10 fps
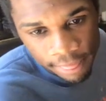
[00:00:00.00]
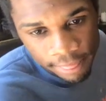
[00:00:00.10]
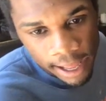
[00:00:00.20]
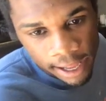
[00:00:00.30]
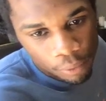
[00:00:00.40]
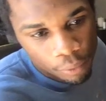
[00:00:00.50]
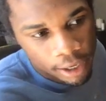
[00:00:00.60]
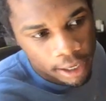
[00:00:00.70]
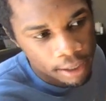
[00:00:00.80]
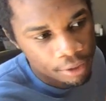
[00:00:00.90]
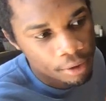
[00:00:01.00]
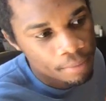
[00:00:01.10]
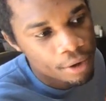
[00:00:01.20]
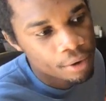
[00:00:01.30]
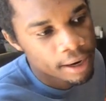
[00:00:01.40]
And that way the
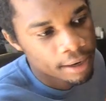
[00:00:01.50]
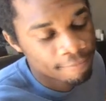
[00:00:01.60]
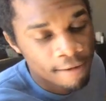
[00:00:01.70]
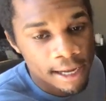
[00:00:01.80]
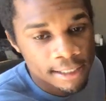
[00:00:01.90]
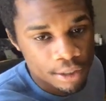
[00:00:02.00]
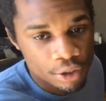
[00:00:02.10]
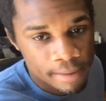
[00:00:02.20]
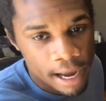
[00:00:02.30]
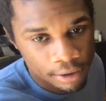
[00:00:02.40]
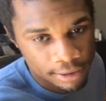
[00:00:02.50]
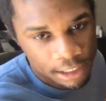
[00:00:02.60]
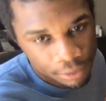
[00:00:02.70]
computer finds those patterns.